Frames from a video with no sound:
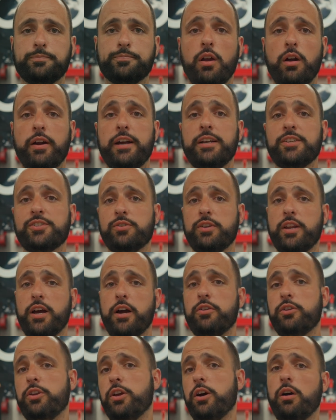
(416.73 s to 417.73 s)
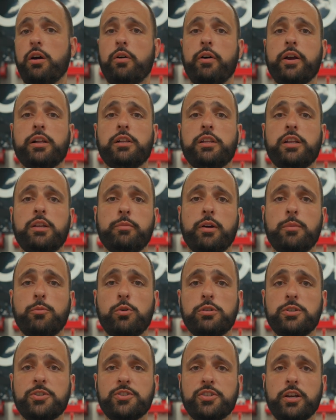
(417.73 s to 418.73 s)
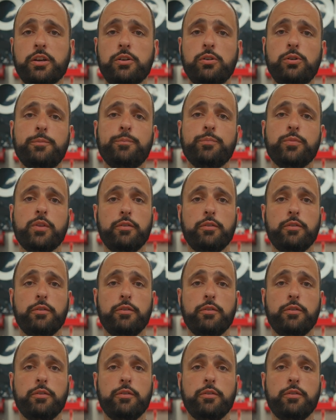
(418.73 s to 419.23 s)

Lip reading: All right, so now you know how I clean my motorcycle.